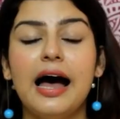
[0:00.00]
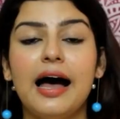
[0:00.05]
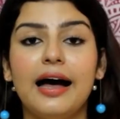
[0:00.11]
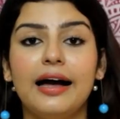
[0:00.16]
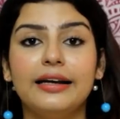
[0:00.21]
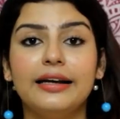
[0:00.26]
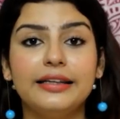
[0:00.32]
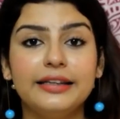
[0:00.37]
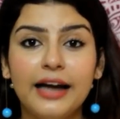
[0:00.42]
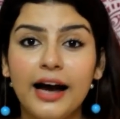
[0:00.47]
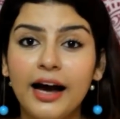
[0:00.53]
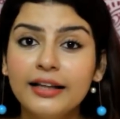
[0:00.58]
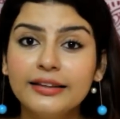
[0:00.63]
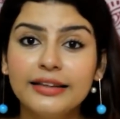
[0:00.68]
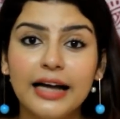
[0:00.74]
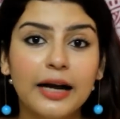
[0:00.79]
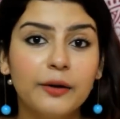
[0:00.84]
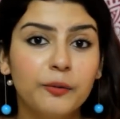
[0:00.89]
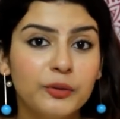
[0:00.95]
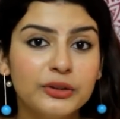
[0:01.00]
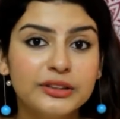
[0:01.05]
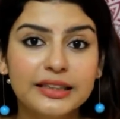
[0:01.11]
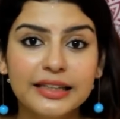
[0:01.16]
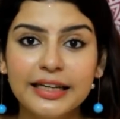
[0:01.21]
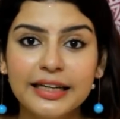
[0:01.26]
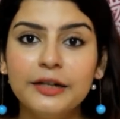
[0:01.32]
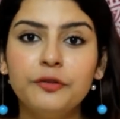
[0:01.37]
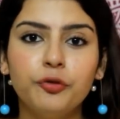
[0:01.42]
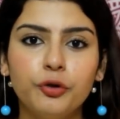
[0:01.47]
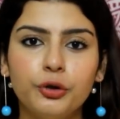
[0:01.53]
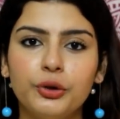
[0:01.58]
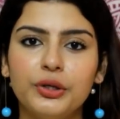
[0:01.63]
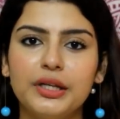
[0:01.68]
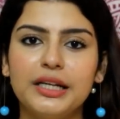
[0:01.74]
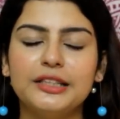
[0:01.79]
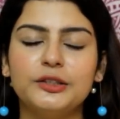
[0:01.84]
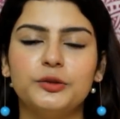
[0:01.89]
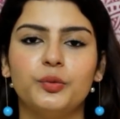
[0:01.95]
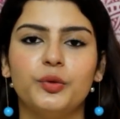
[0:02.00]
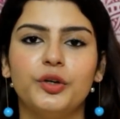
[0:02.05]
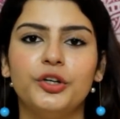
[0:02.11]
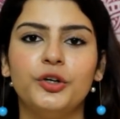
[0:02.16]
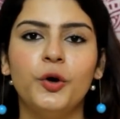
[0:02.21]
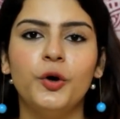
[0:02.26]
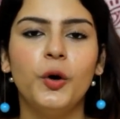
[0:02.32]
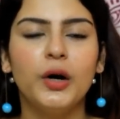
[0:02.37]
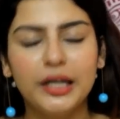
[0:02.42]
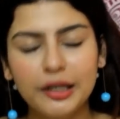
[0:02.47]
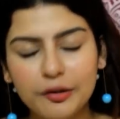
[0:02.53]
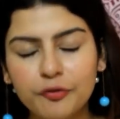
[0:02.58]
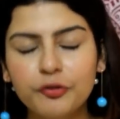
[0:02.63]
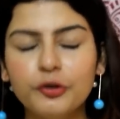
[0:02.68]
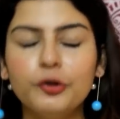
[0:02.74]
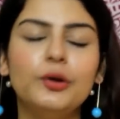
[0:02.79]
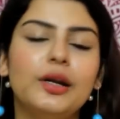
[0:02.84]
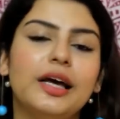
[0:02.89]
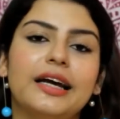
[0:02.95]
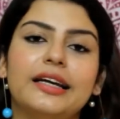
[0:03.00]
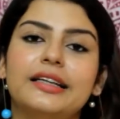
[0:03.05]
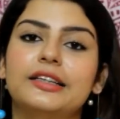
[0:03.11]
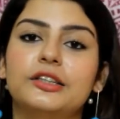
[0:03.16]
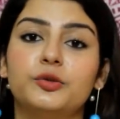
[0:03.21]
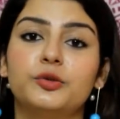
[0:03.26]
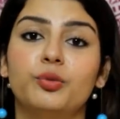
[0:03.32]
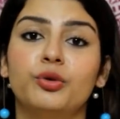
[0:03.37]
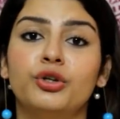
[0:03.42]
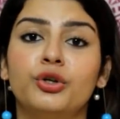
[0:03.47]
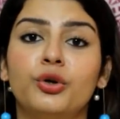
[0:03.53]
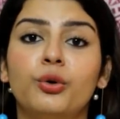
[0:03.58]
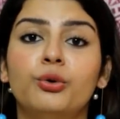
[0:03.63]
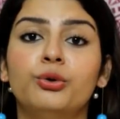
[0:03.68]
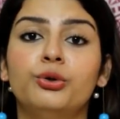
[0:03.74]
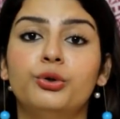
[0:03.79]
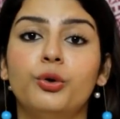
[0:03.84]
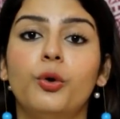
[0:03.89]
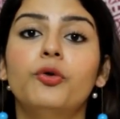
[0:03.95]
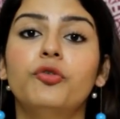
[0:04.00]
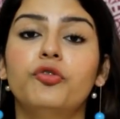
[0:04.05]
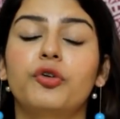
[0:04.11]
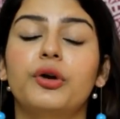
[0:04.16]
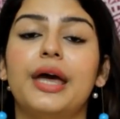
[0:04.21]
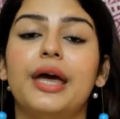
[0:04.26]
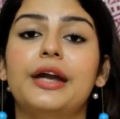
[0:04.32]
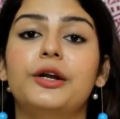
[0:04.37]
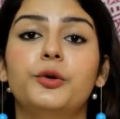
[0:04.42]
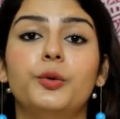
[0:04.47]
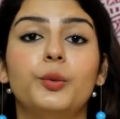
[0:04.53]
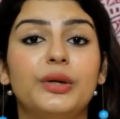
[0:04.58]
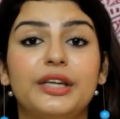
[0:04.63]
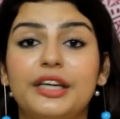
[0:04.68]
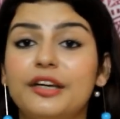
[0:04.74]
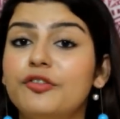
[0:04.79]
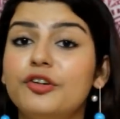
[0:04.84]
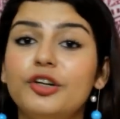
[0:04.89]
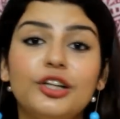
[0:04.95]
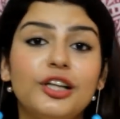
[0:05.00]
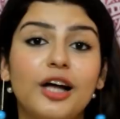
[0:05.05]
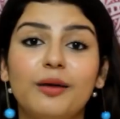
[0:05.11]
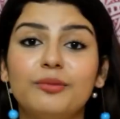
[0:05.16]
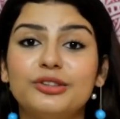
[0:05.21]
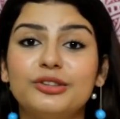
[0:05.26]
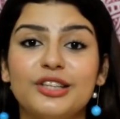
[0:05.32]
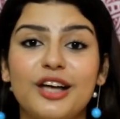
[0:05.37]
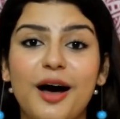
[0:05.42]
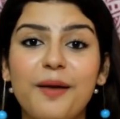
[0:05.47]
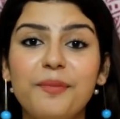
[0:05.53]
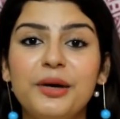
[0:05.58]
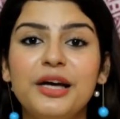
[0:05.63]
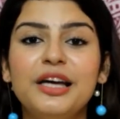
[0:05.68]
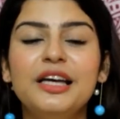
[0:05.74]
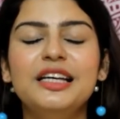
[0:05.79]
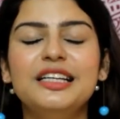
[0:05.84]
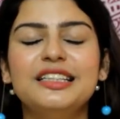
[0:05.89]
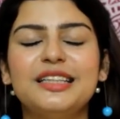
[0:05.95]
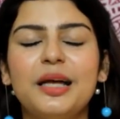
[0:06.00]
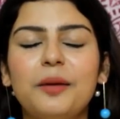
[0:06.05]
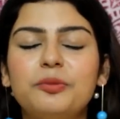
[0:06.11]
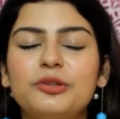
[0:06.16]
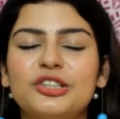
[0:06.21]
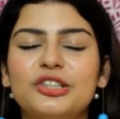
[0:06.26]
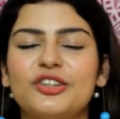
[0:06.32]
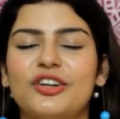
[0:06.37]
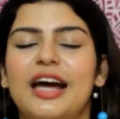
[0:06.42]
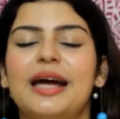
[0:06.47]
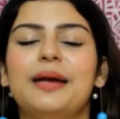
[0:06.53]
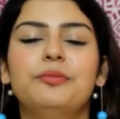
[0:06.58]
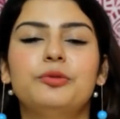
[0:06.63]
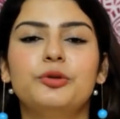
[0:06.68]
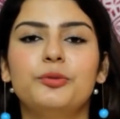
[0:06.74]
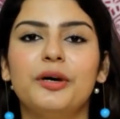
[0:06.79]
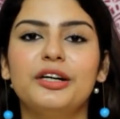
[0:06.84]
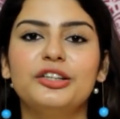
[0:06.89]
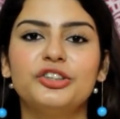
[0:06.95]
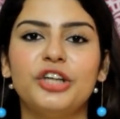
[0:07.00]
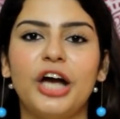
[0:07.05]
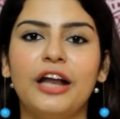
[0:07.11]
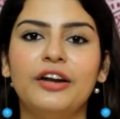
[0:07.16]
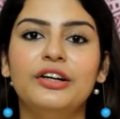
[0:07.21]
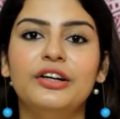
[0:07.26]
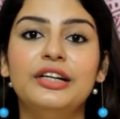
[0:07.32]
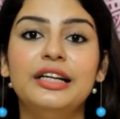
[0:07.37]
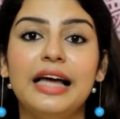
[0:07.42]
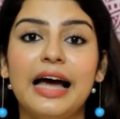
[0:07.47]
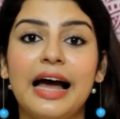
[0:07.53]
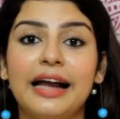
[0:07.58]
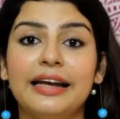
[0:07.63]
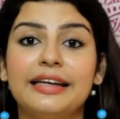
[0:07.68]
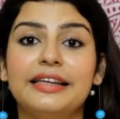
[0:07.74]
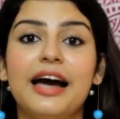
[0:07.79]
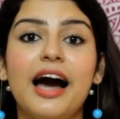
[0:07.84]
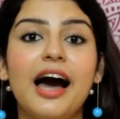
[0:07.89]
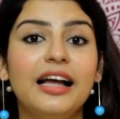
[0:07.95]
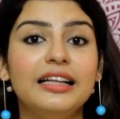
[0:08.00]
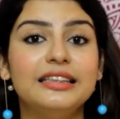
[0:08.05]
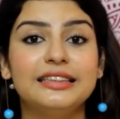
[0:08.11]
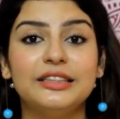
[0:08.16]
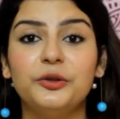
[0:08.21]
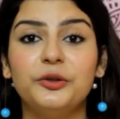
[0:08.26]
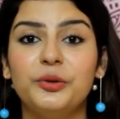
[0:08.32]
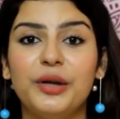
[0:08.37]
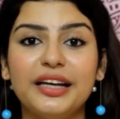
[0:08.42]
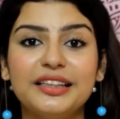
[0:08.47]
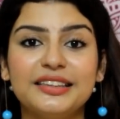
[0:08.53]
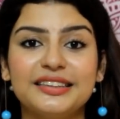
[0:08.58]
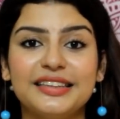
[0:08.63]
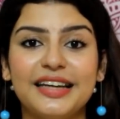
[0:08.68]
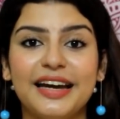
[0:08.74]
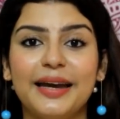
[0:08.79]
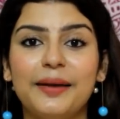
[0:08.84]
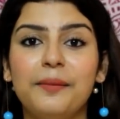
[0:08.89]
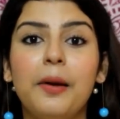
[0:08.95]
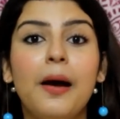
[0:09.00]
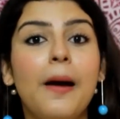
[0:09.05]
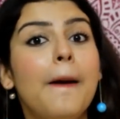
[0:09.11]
And yeah, that was it for today's video. If you like this video, don't forget to give it a thumbs up, subscribe to my channel, and yeah, I'll see you next time.